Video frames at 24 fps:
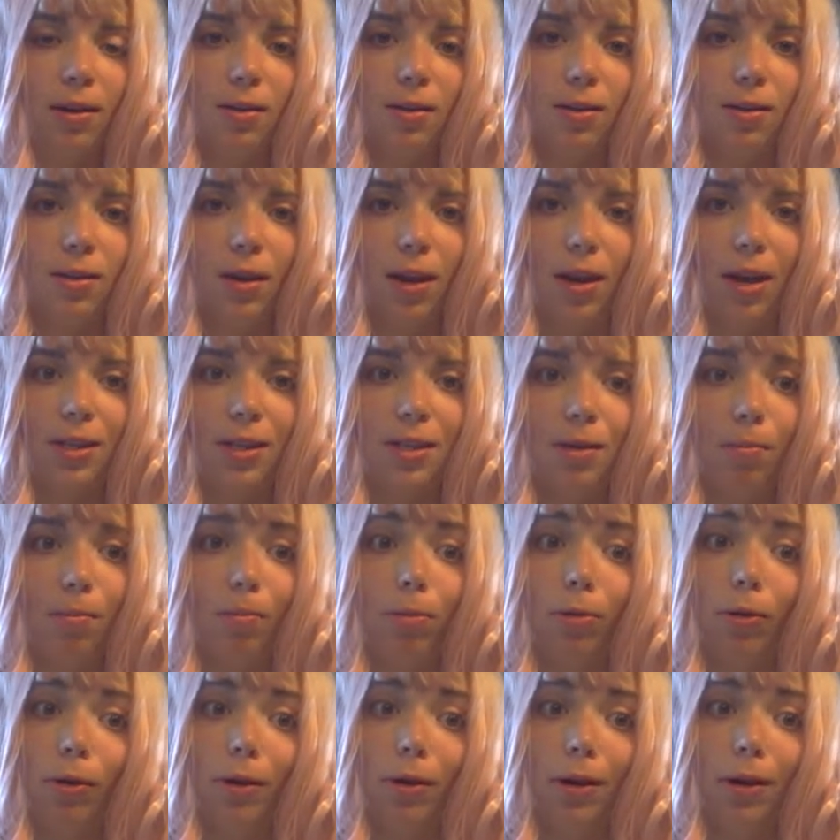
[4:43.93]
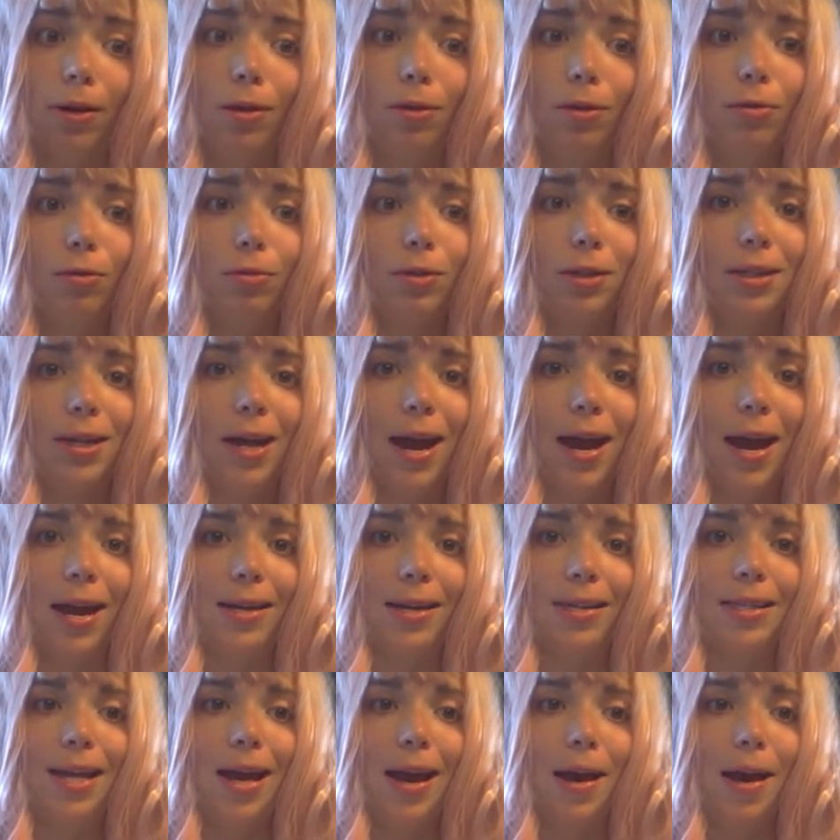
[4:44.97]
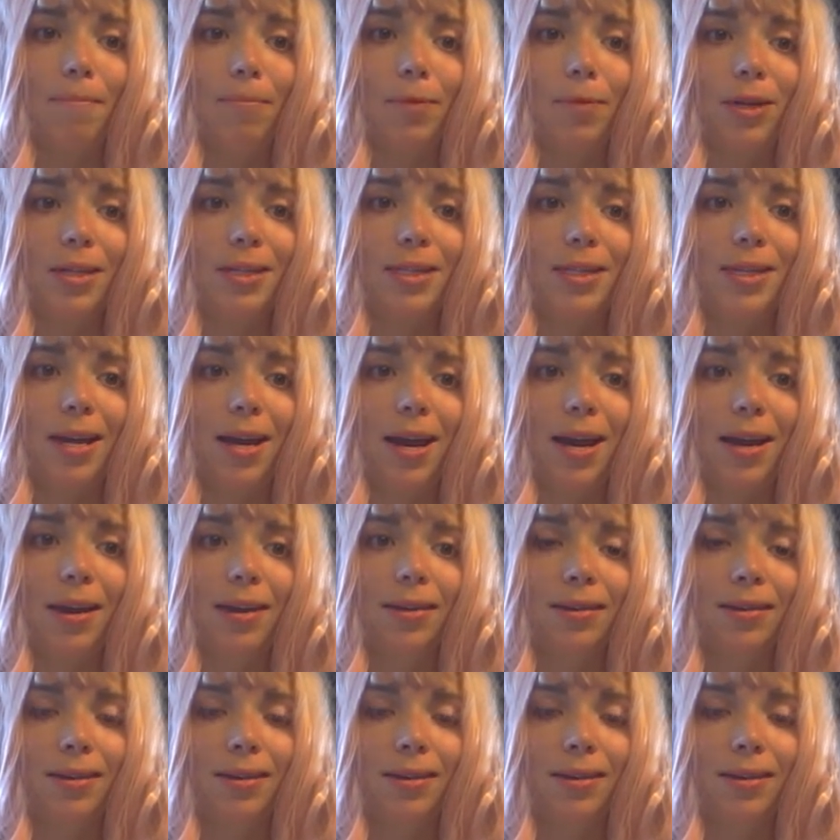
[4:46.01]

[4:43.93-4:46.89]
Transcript: So that's some pretty cool science, I must say.